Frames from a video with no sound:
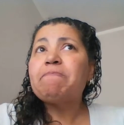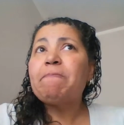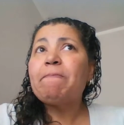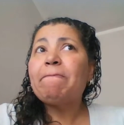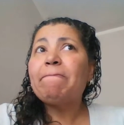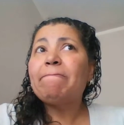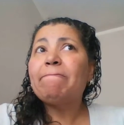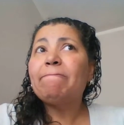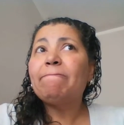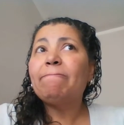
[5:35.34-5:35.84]

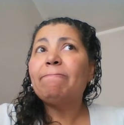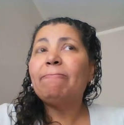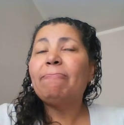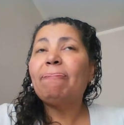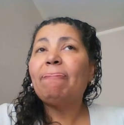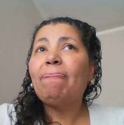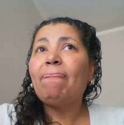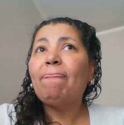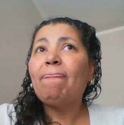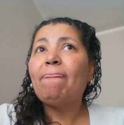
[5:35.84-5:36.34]

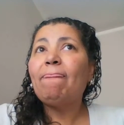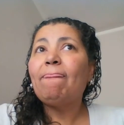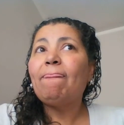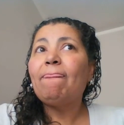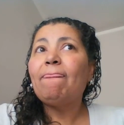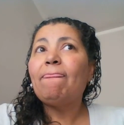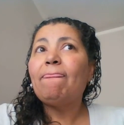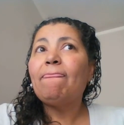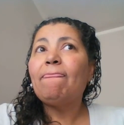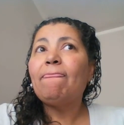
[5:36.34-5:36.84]

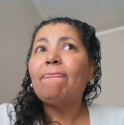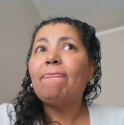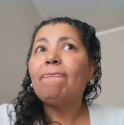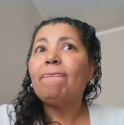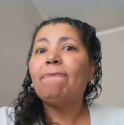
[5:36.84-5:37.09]
Nothing is said.